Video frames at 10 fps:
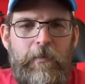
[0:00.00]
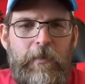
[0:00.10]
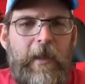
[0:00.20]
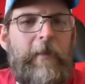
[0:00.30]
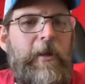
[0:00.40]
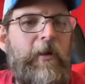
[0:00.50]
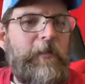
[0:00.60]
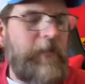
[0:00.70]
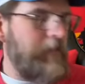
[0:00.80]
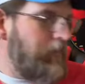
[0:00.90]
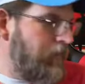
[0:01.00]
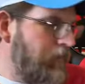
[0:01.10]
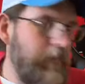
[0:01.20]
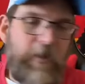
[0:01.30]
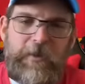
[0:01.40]
let me know if you
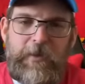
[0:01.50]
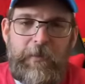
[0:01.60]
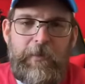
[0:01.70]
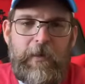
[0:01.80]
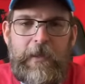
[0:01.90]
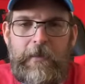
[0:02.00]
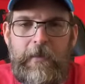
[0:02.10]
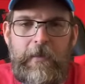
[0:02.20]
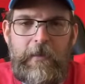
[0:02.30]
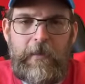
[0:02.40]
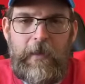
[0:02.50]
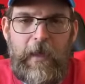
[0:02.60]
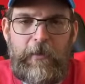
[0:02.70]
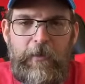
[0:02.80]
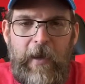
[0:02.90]
purchase a print
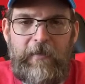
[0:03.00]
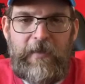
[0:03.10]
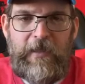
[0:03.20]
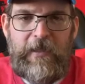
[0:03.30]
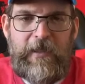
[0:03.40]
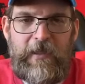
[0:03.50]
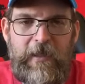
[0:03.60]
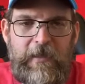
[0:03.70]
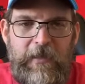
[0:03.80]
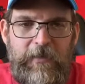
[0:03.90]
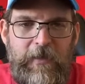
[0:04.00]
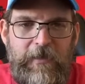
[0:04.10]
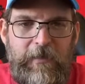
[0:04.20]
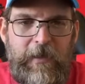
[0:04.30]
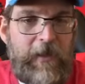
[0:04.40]
and you haven't seen it in
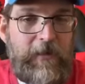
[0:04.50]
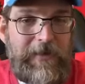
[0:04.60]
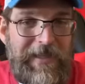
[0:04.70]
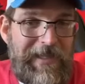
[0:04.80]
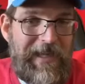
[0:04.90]
yesterday's videos,